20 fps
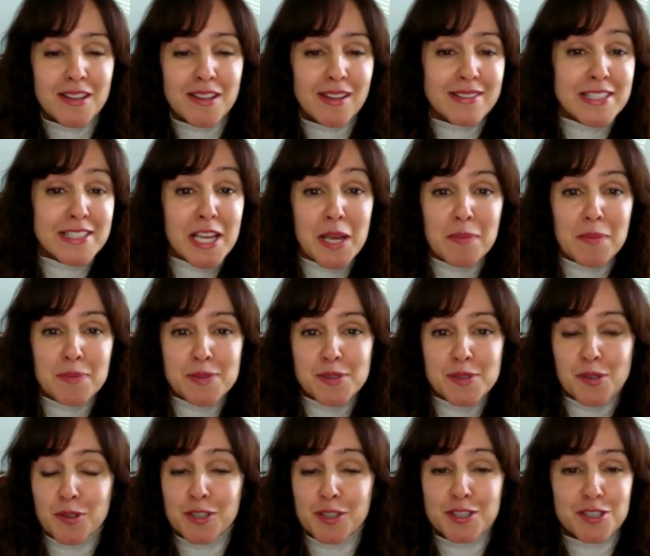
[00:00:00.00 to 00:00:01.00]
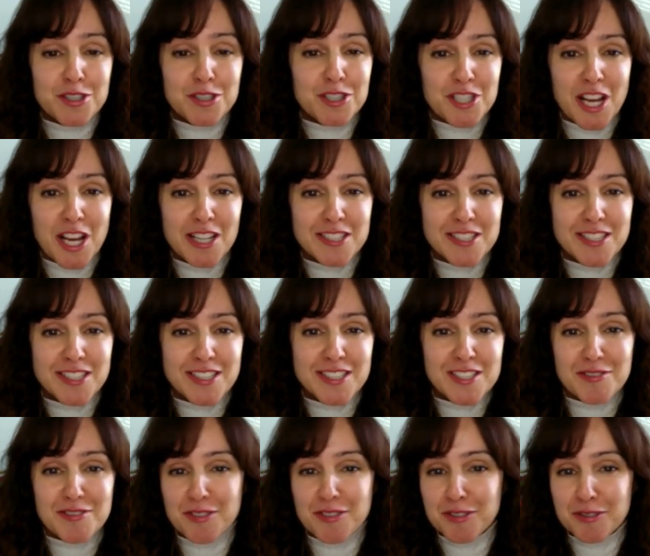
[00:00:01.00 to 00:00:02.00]
tips, or
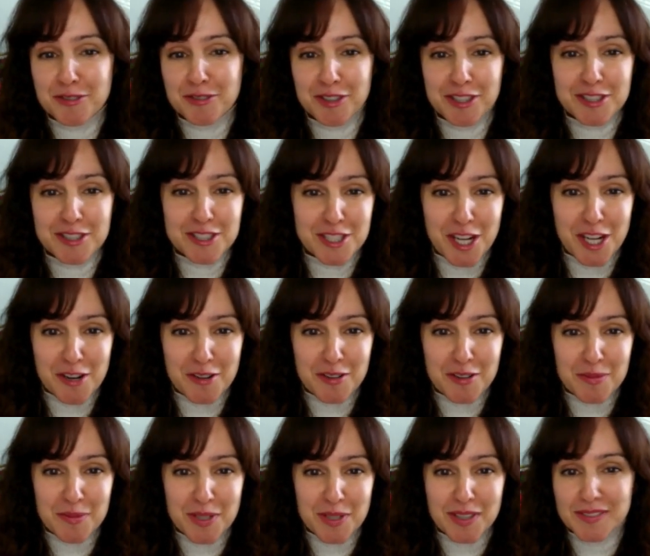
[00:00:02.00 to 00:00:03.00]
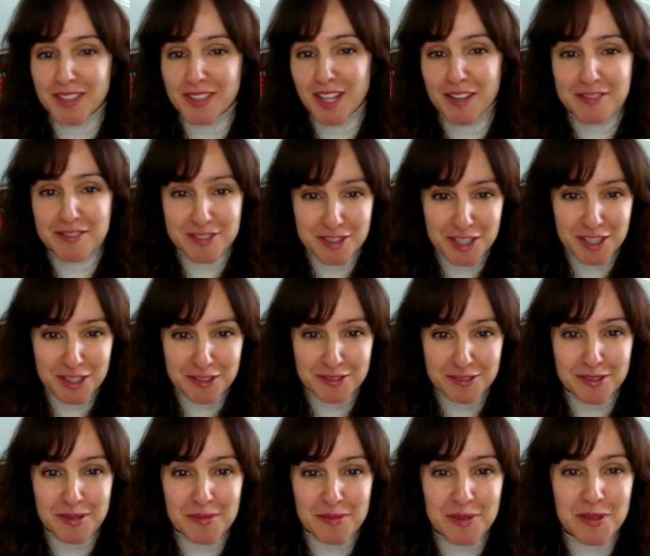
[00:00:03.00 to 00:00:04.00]
suggestions, feel free to share with me. I'd love to hear
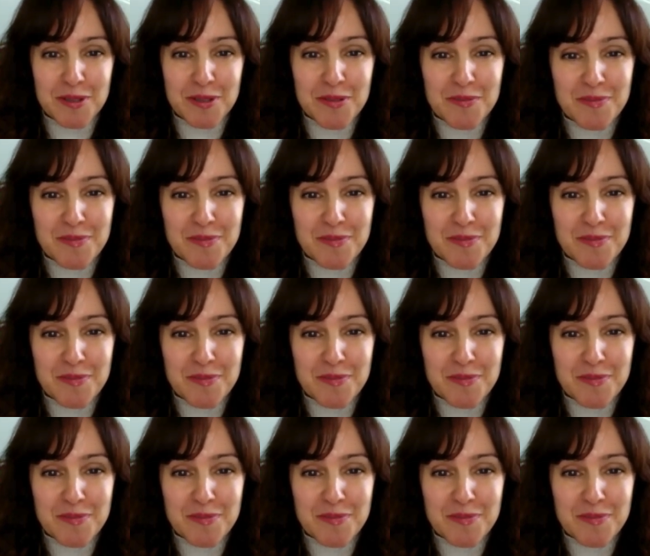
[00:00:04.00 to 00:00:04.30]
from you.